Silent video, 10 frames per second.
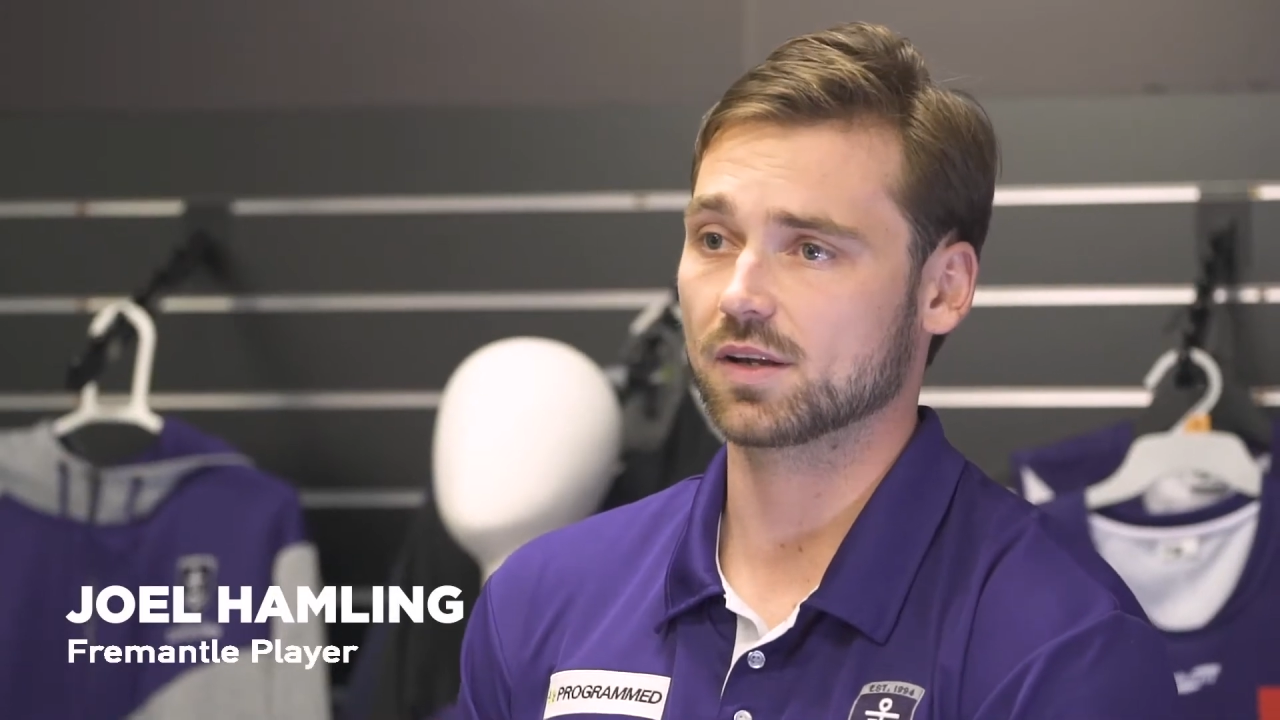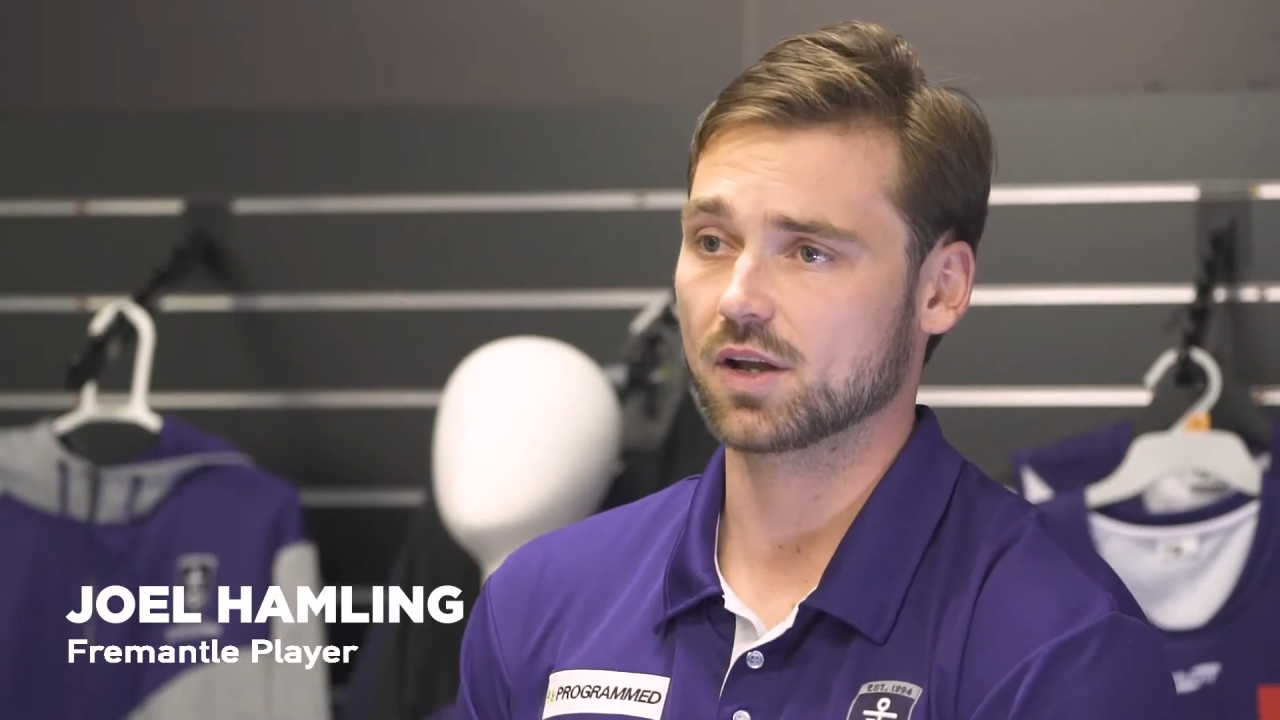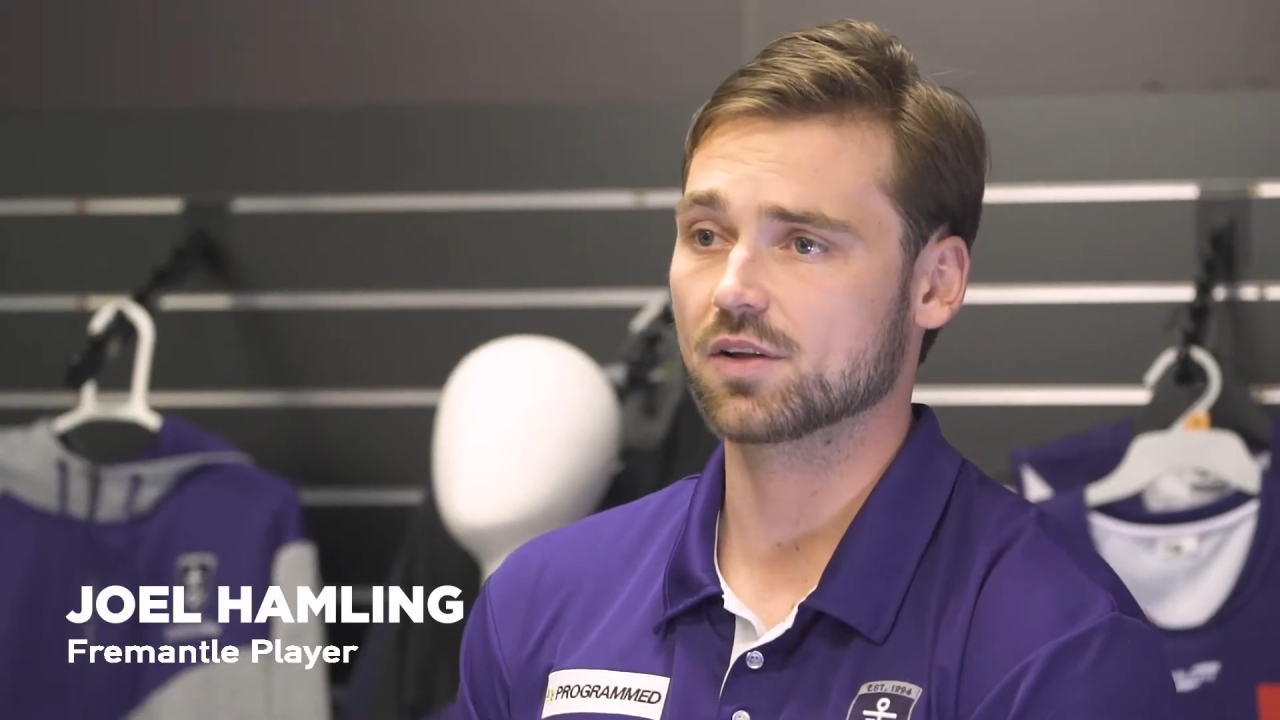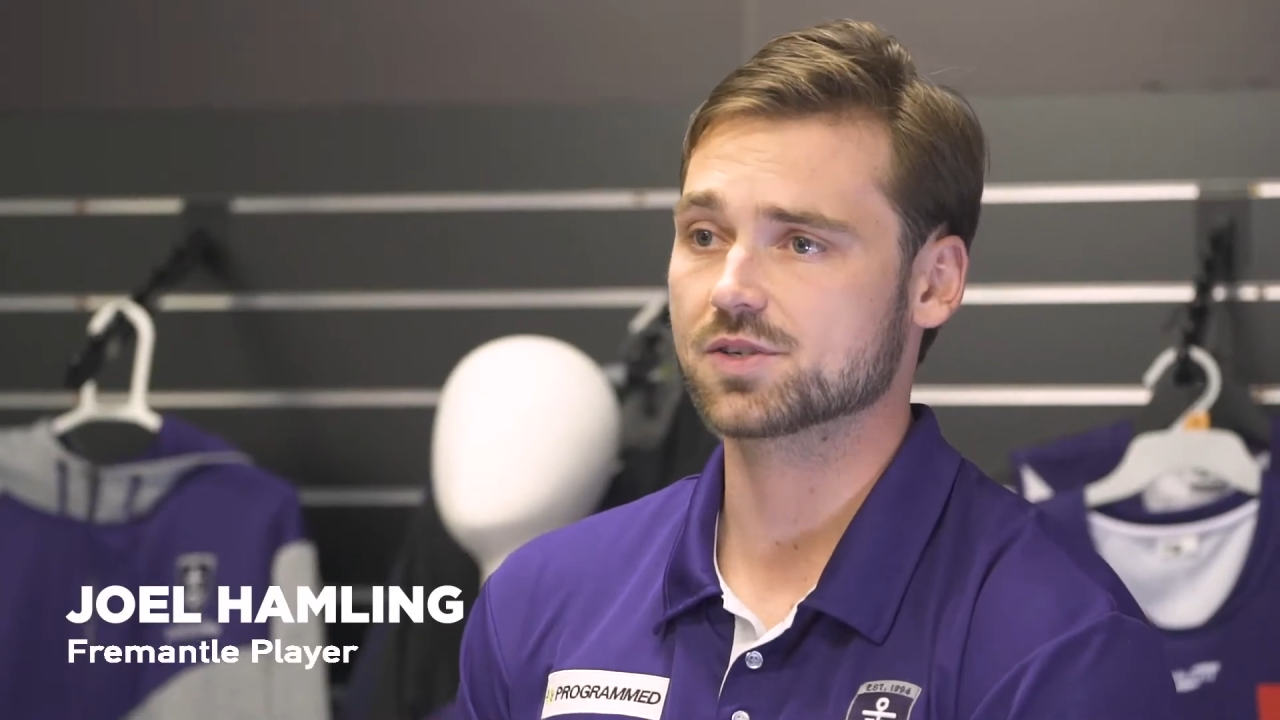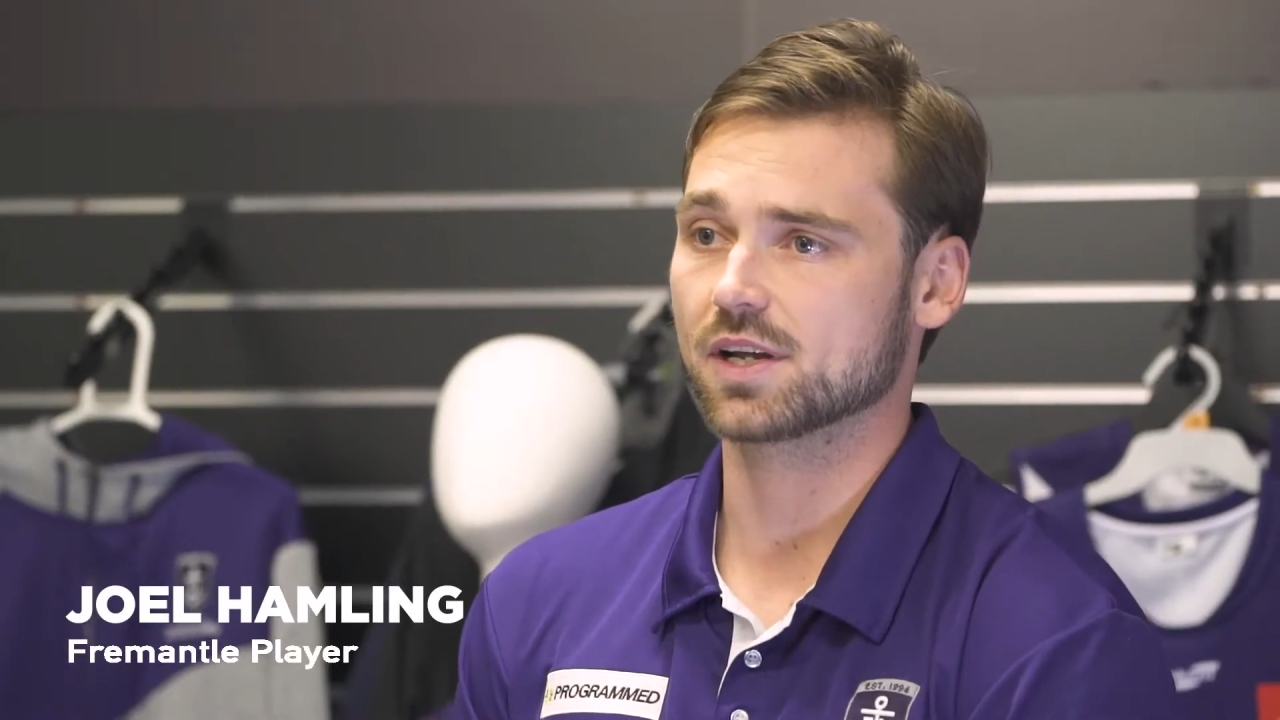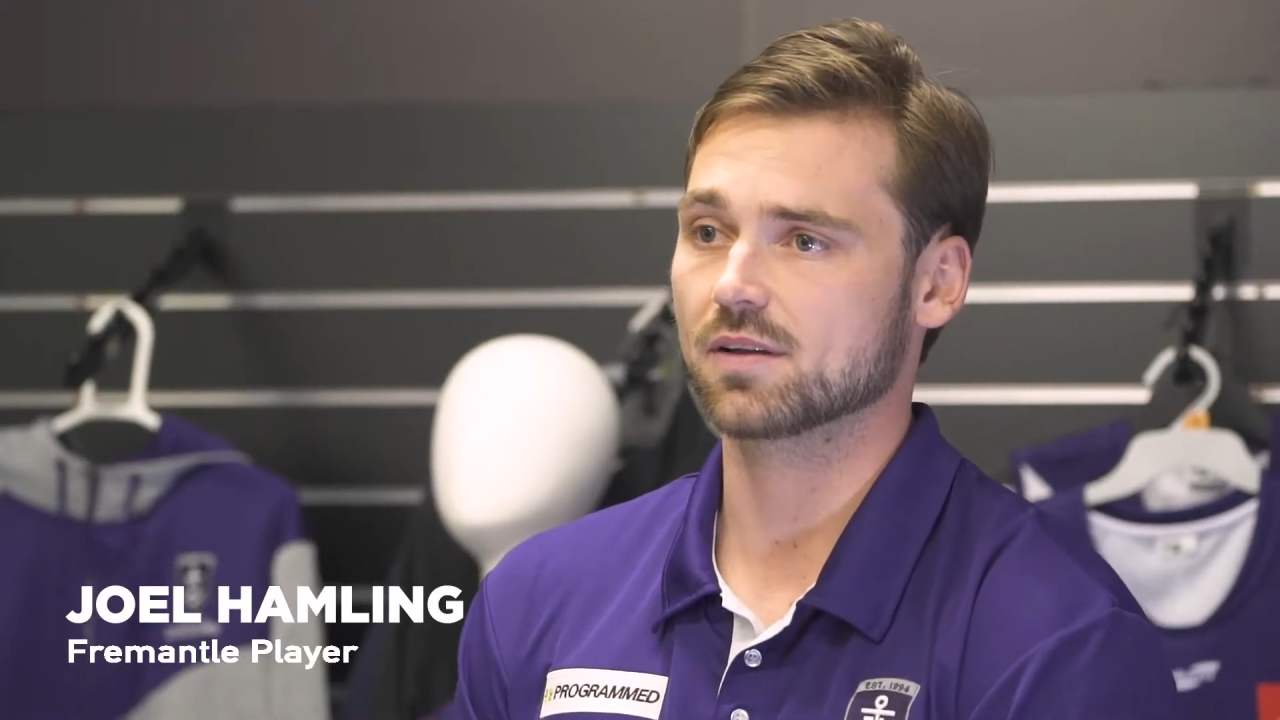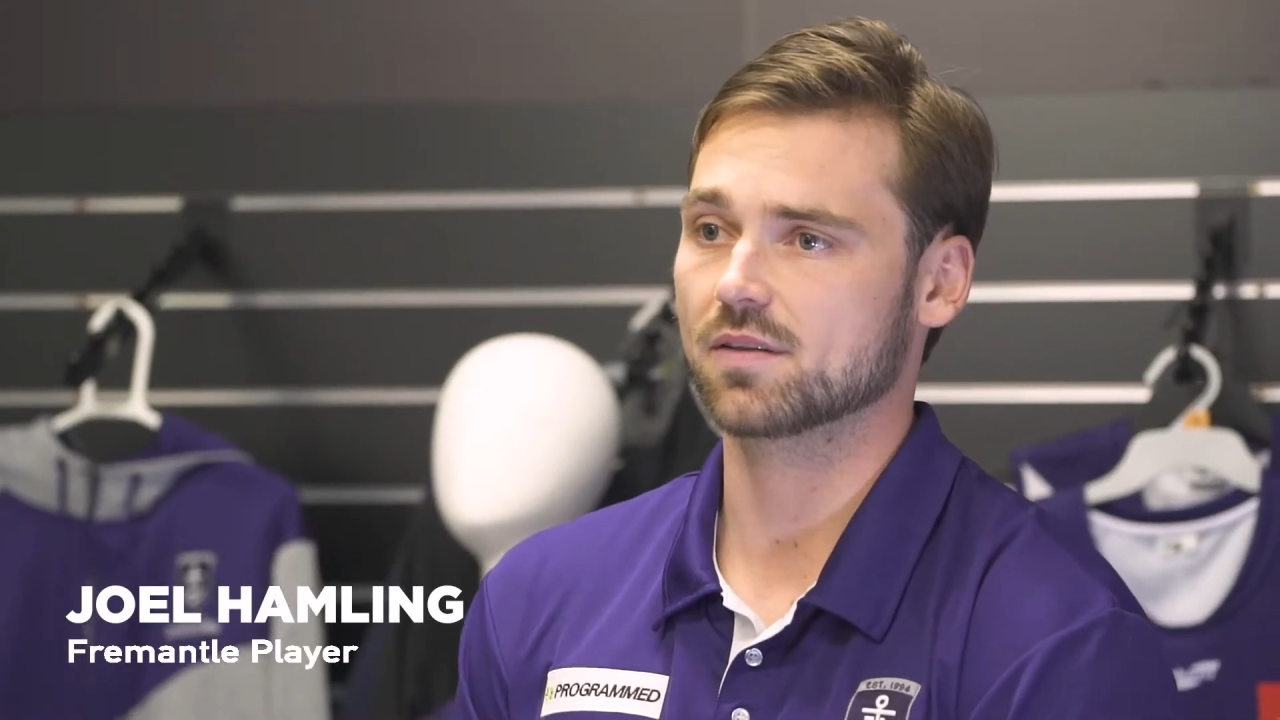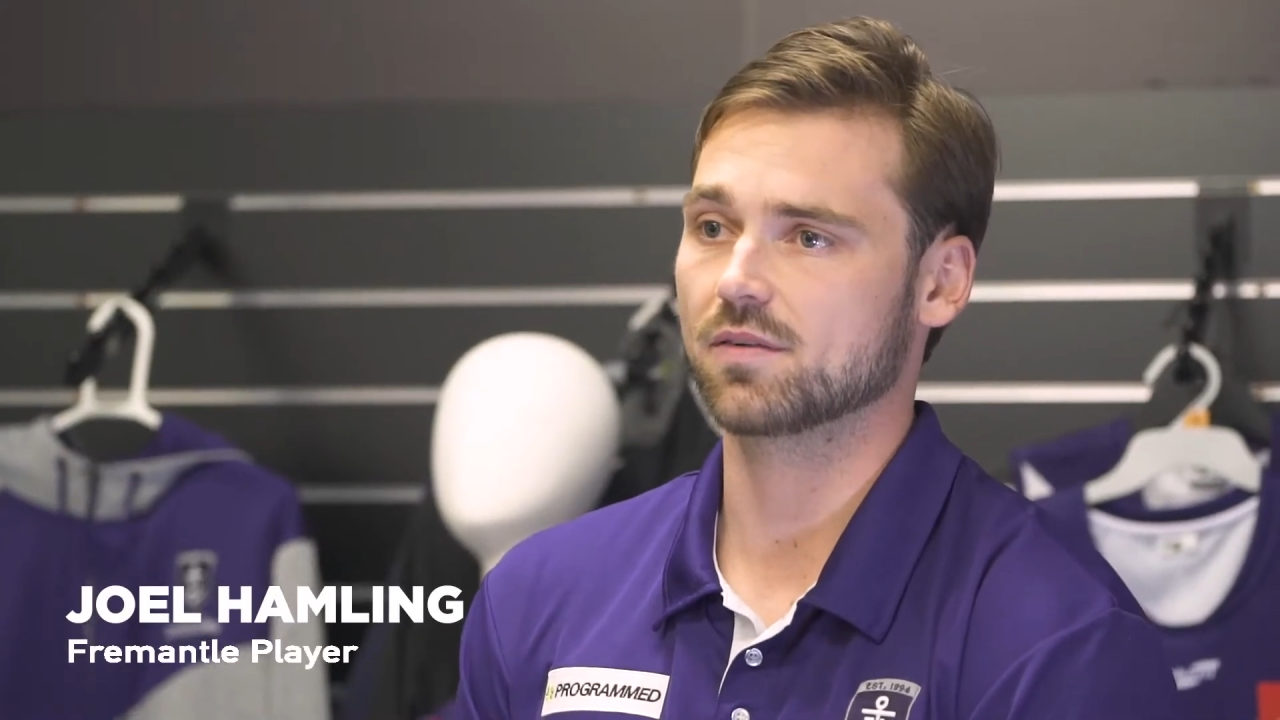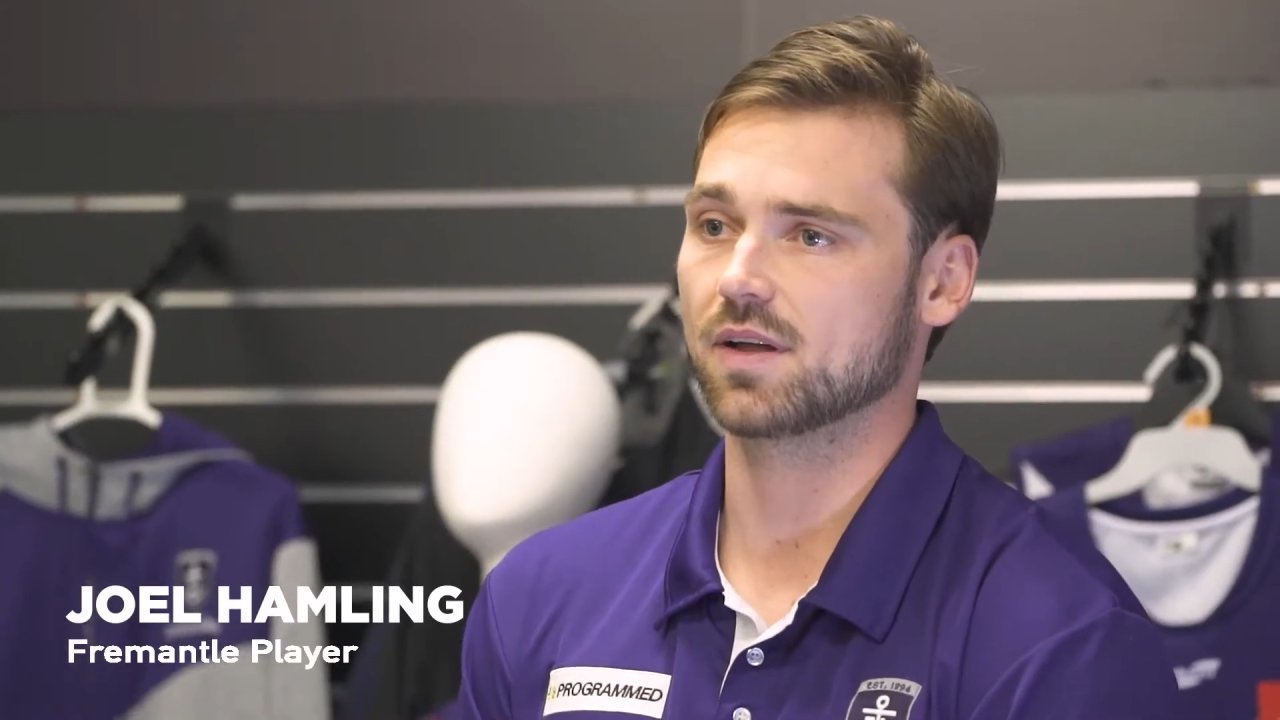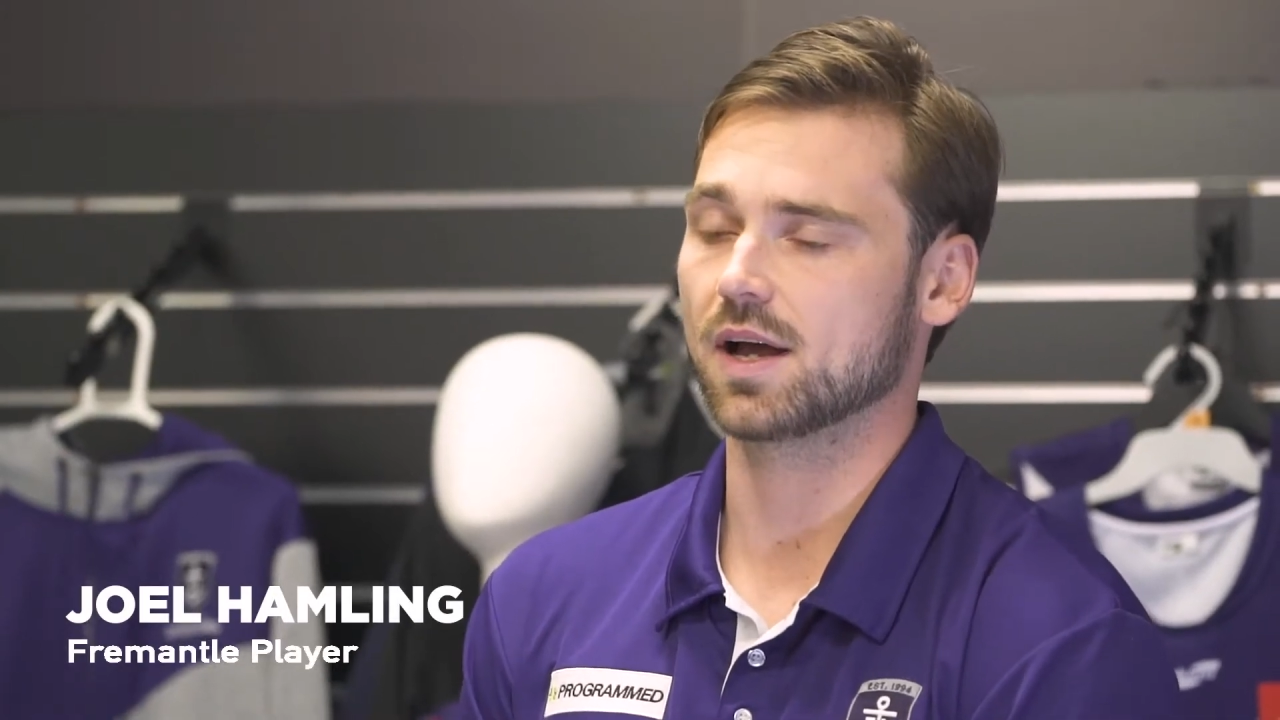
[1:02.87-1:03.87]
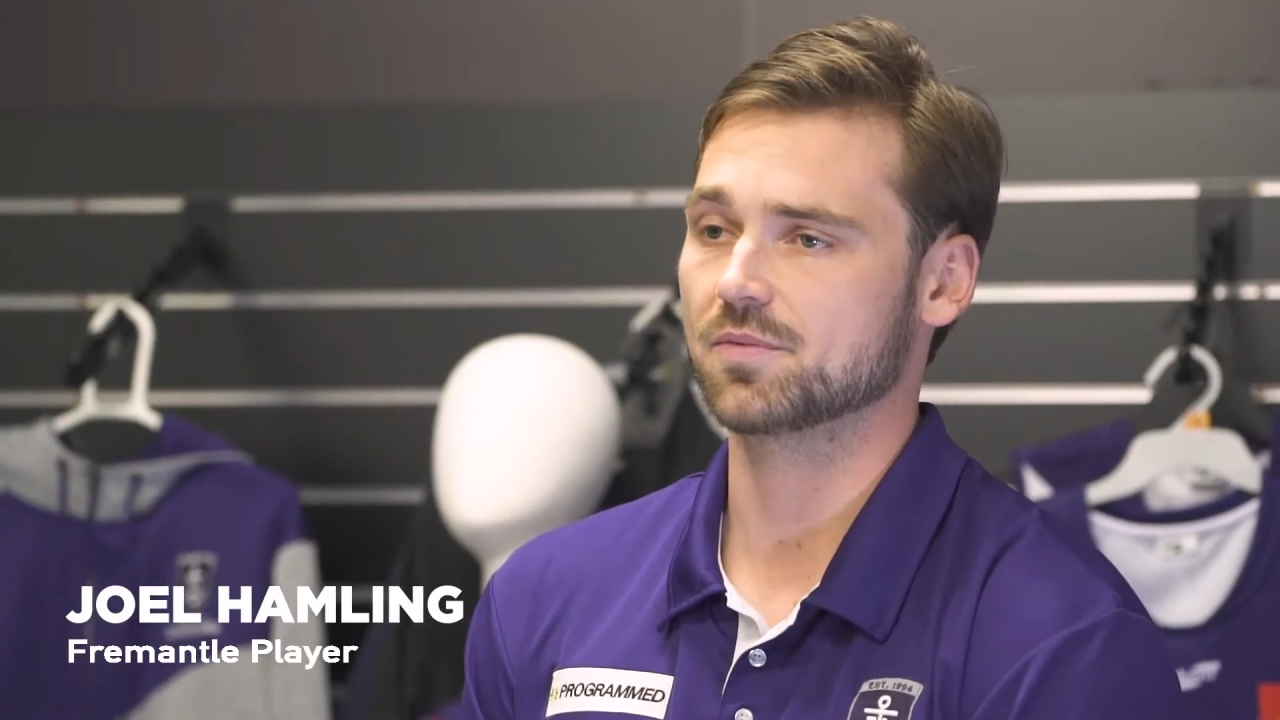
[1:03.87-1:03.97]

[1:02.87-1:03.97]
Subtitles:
acknowledging the